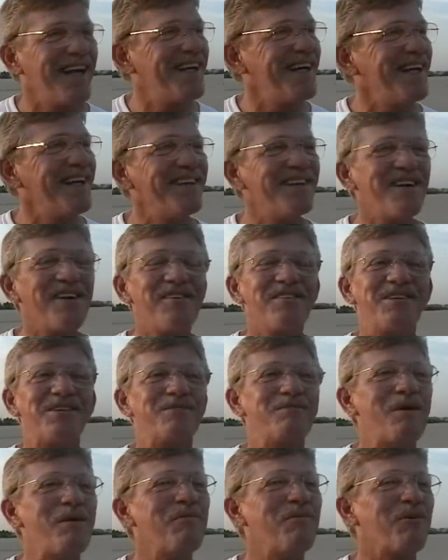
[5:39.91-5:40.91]
I get in there and
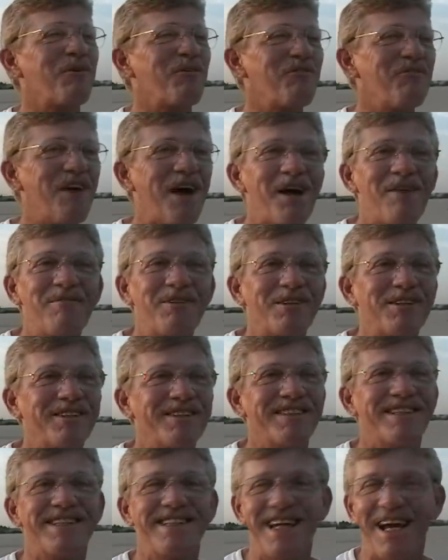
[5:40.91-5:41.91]
these people are
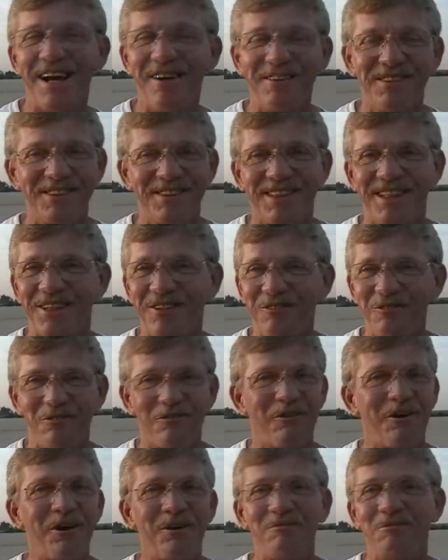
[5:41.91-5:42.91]
fabulous. The town is
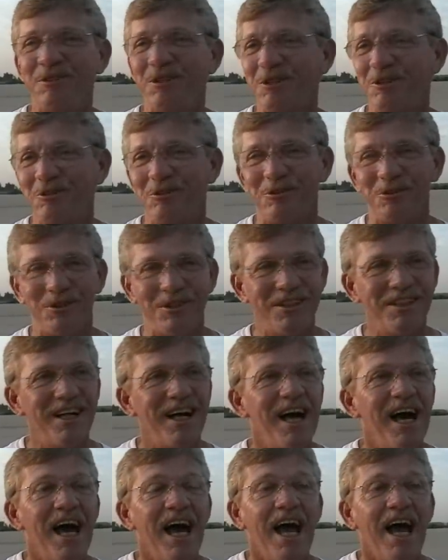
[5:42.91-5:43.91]
incredibly cool,
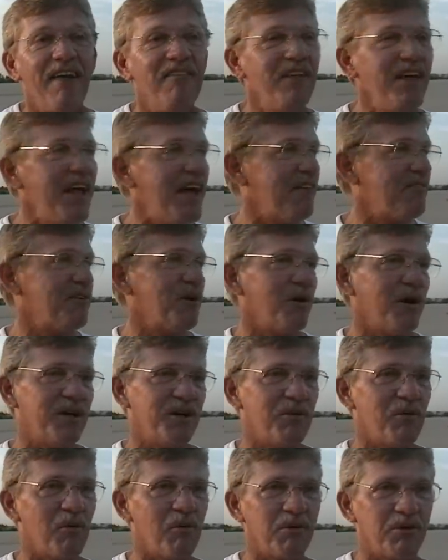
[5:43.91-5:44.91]
and they have no
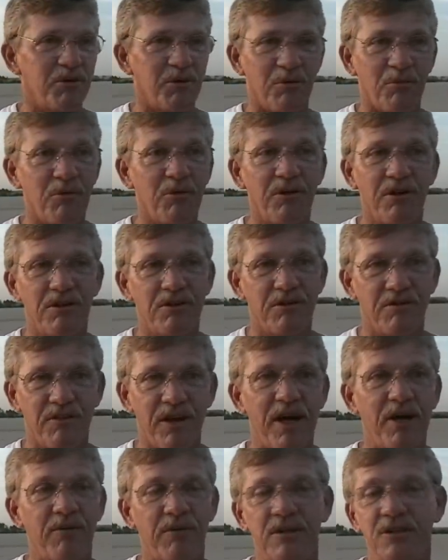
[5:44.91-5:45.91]
idea what we're doing. We're here to
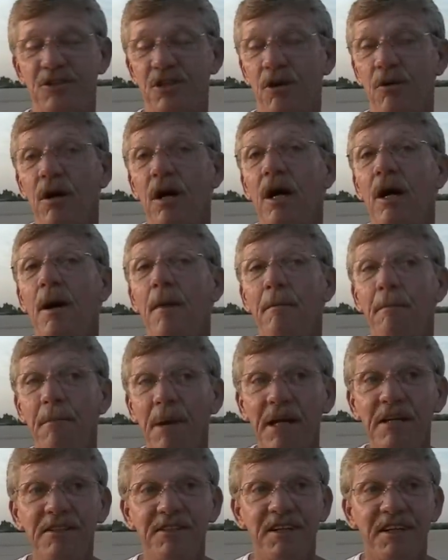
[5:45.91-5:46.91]
evaluate. So
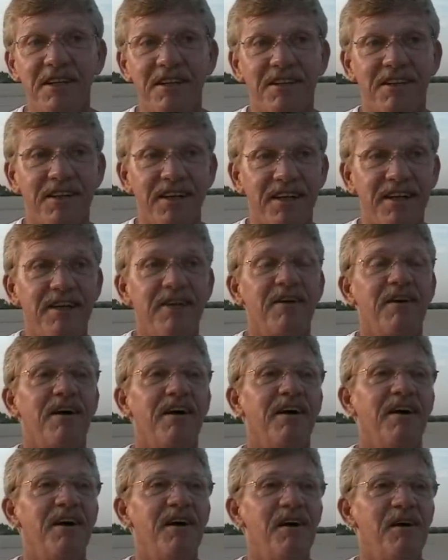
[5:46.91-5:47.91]
basically,
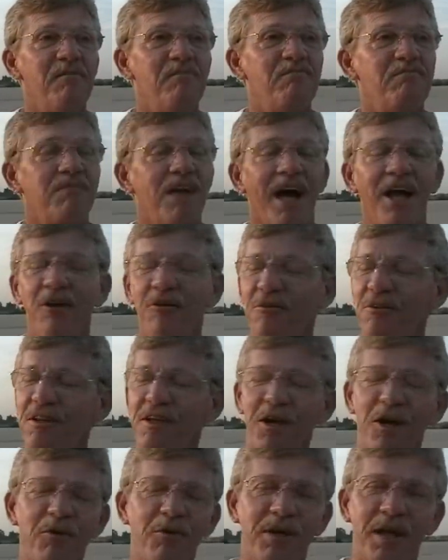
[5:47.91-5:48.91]
I don't
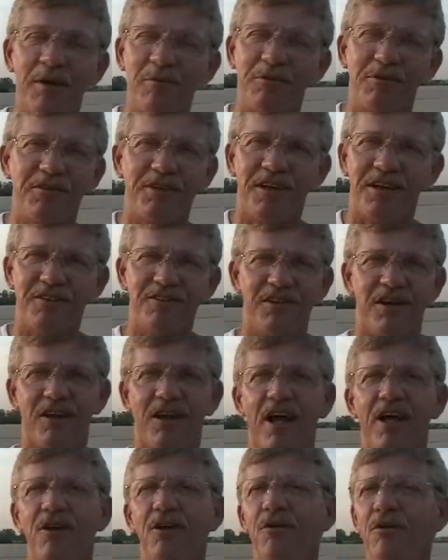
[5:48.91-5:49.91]
really care what happened with
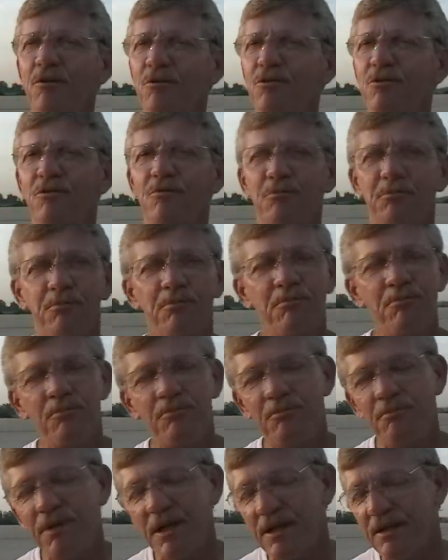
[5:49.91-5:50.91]
DHL. I know it was a
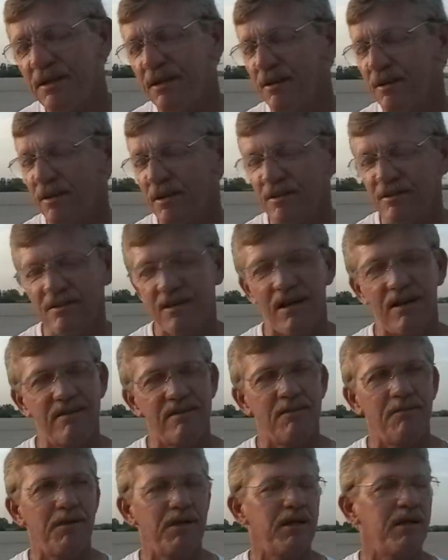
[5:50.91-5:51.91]
big deal to these
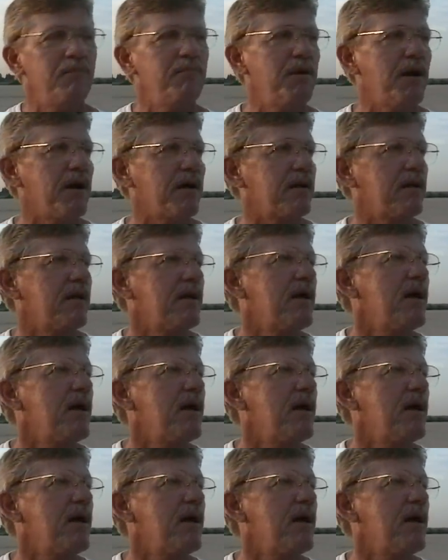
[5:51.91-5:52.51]
guys and a big impact.